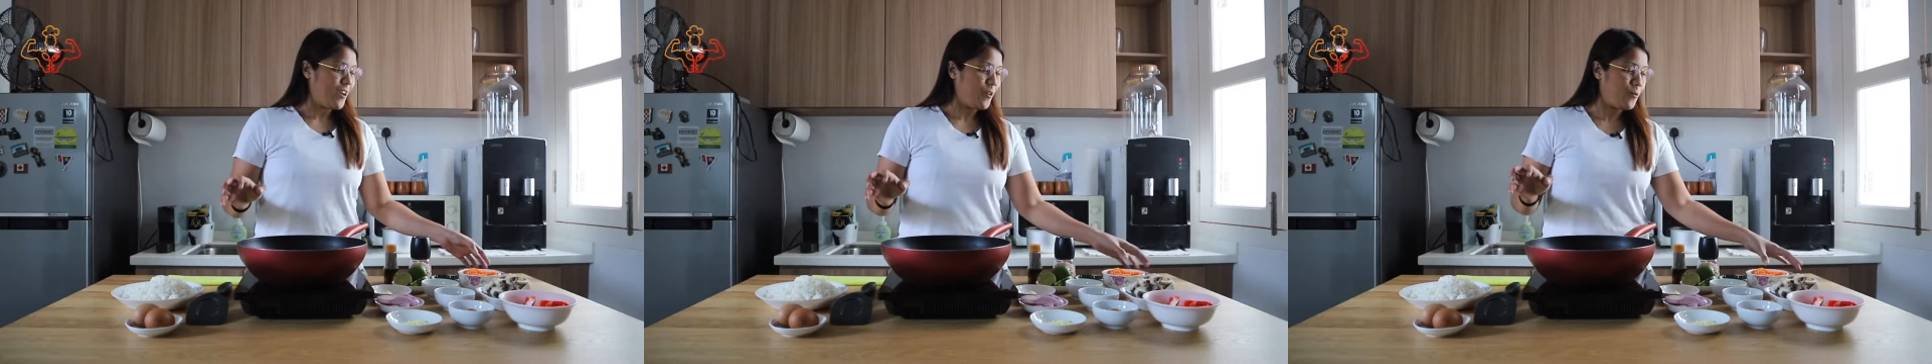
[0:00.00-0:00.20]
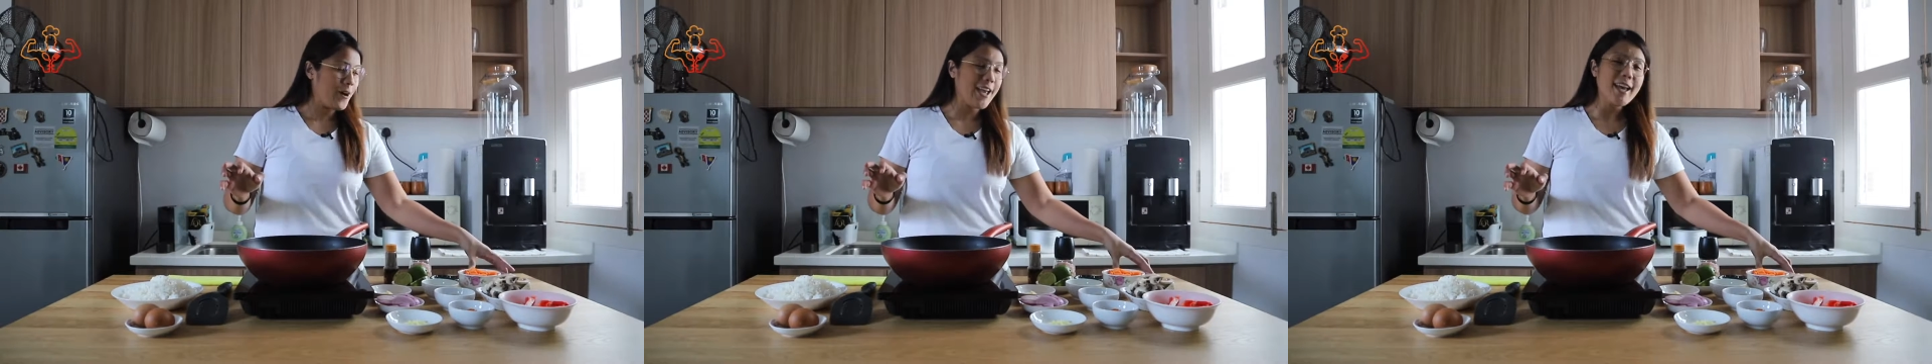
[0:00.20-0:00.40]

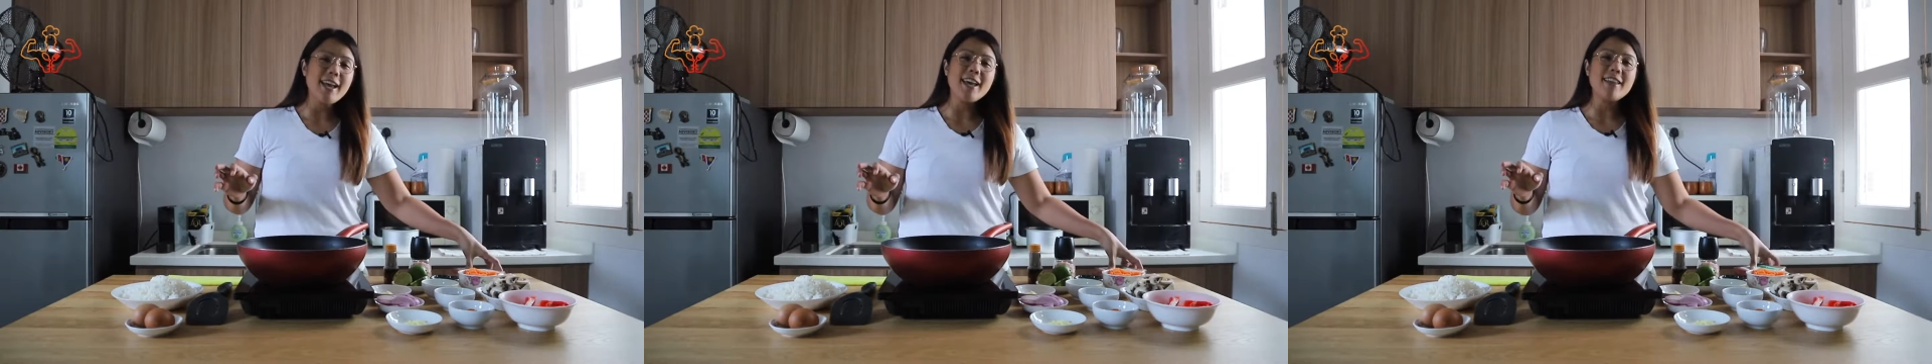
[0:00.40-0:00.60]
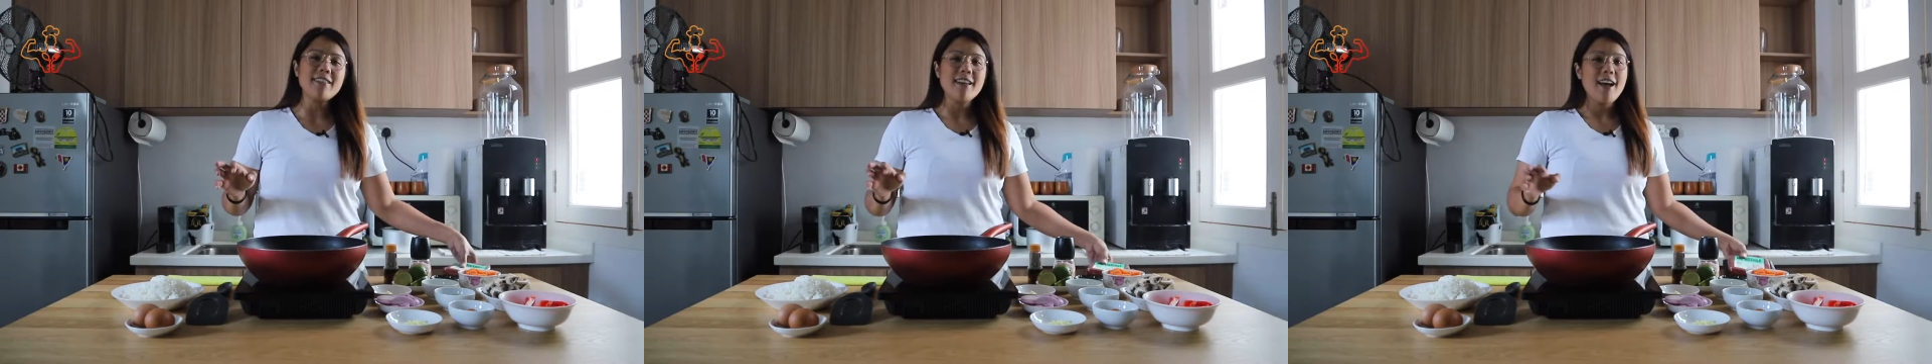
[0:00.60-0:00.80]

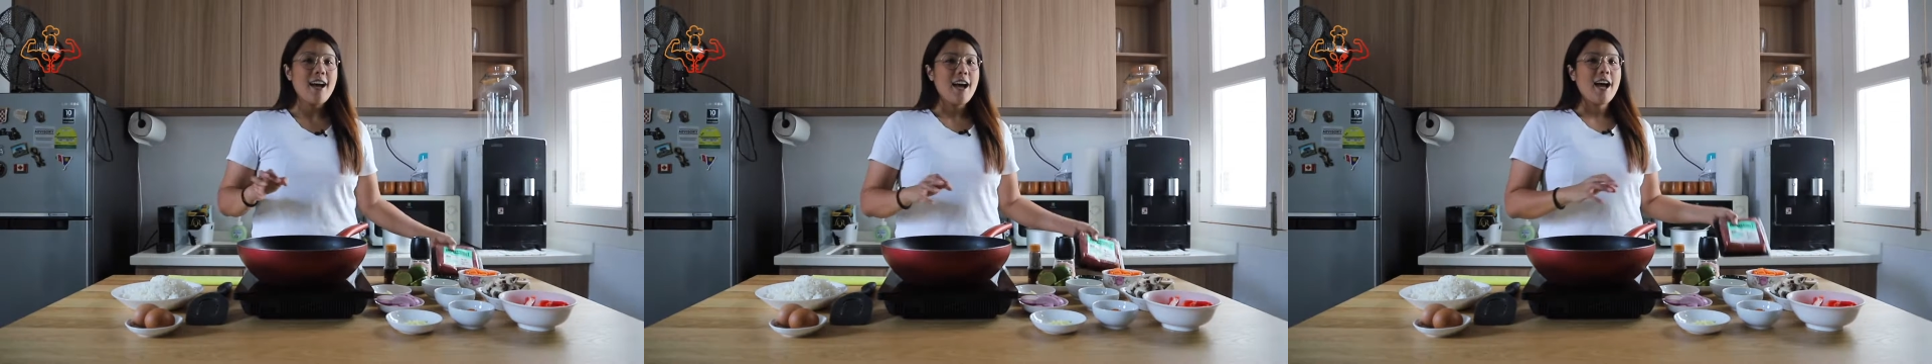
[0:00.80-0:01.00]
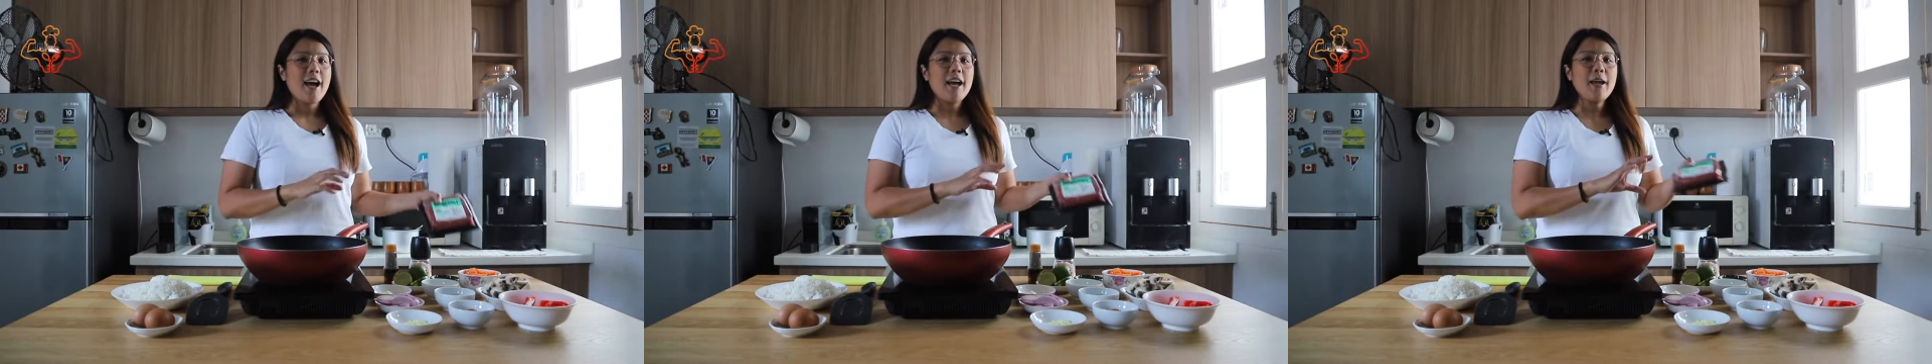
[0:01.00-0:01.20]

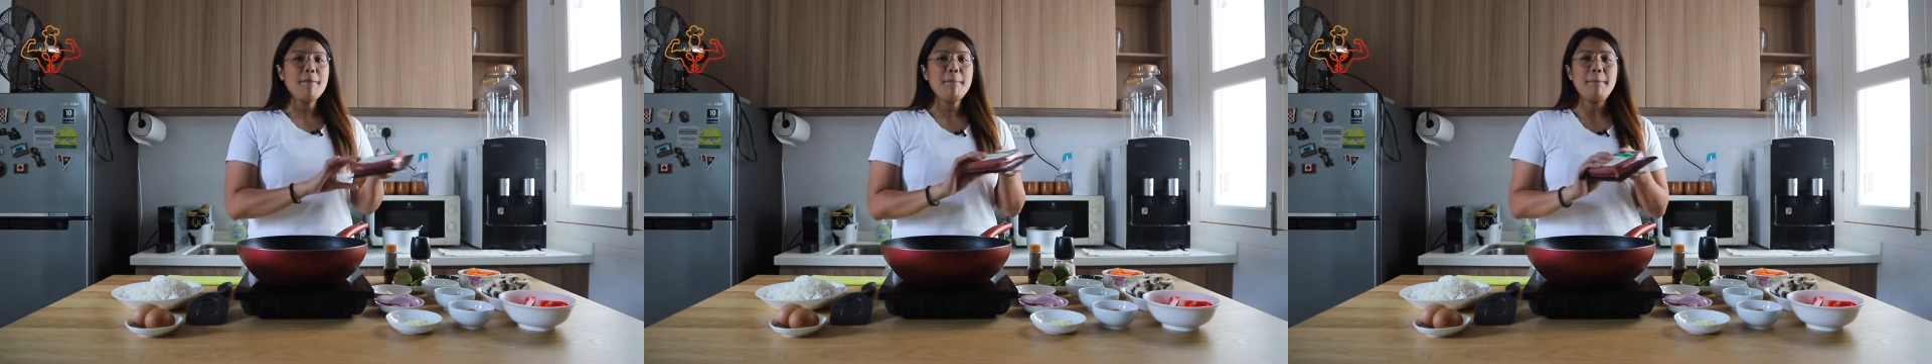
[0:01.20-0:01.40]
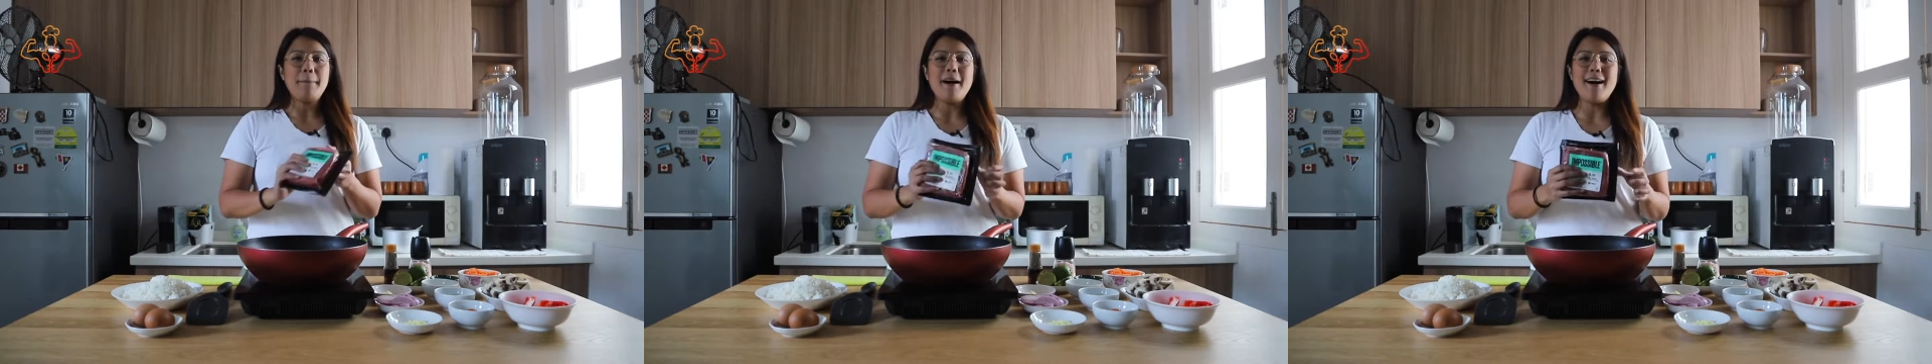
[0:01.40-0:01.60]
with
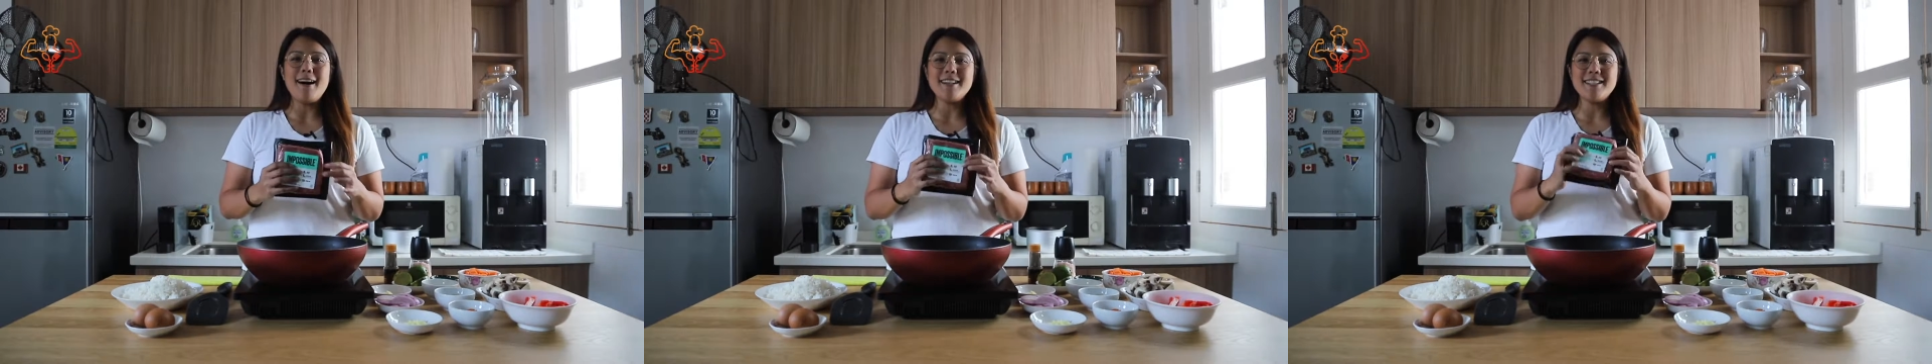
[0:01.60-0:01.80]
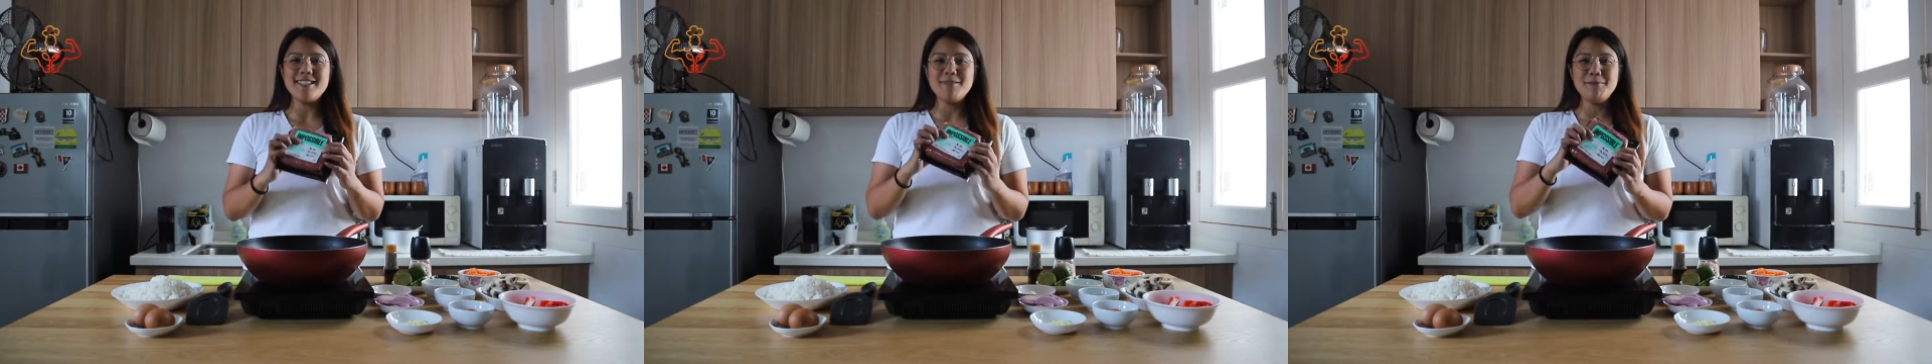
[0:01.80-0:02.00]

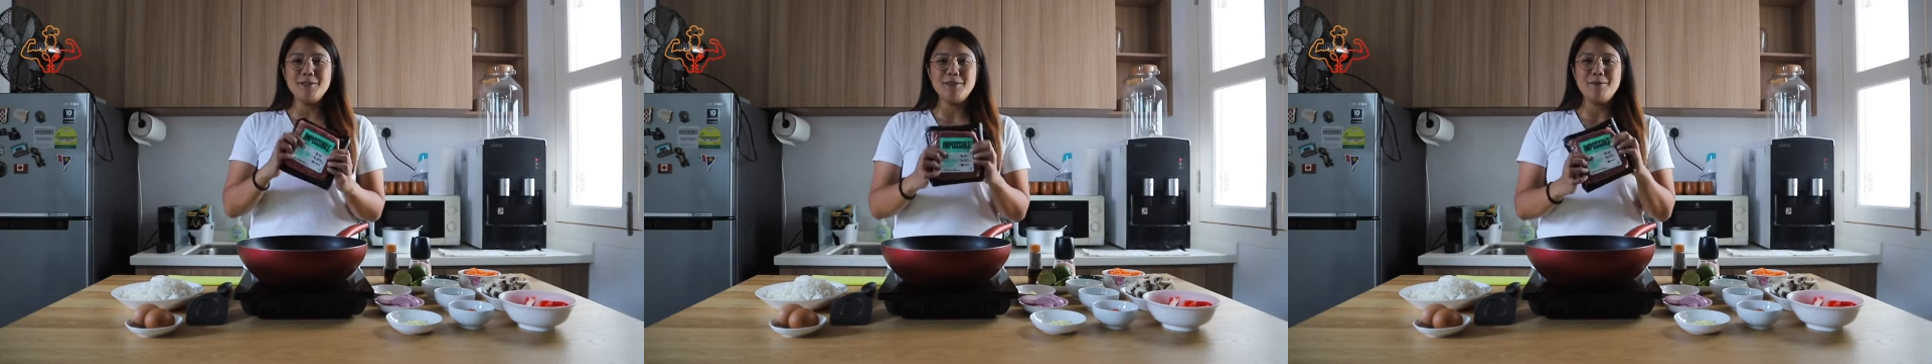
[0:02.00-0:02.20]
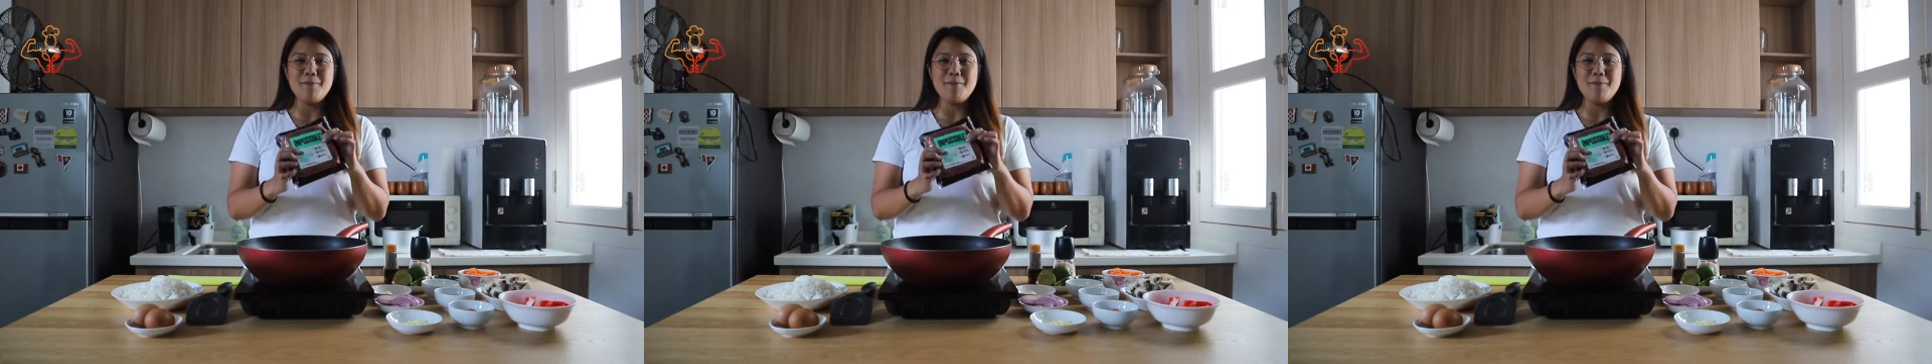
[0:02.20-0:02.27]
impossible